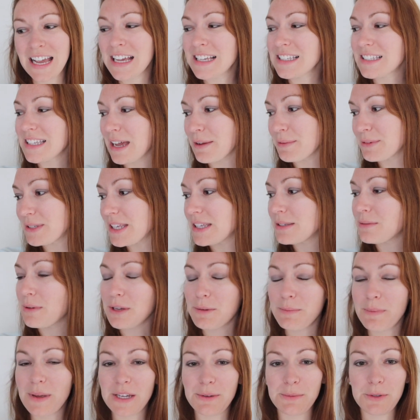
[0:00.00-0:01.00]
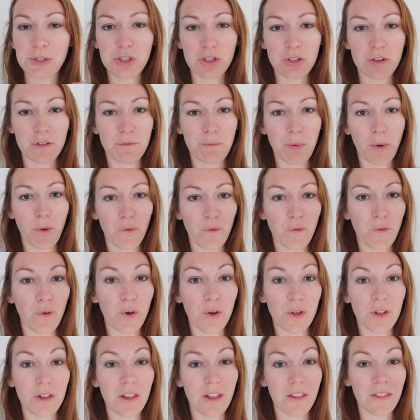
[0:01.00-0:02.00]
Simon says that maybe should have put
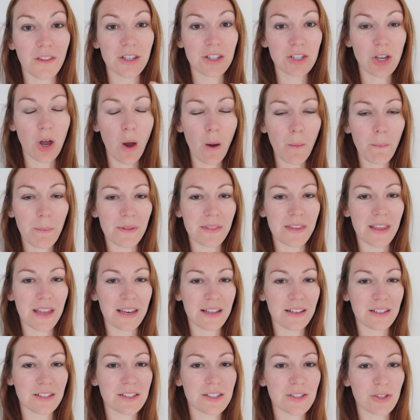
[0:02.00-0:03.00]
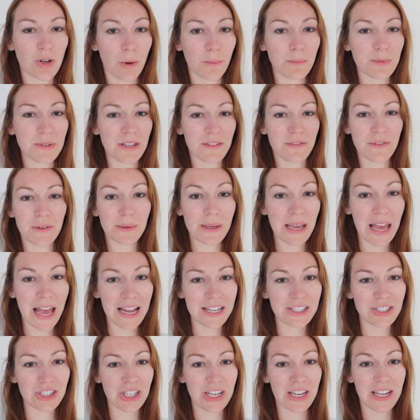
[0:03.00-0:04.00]
foil on the top and then it stops it from
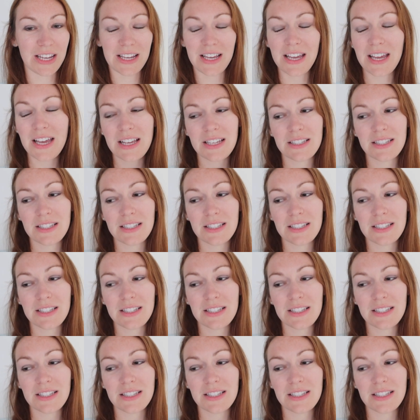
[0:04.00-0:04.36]
catching,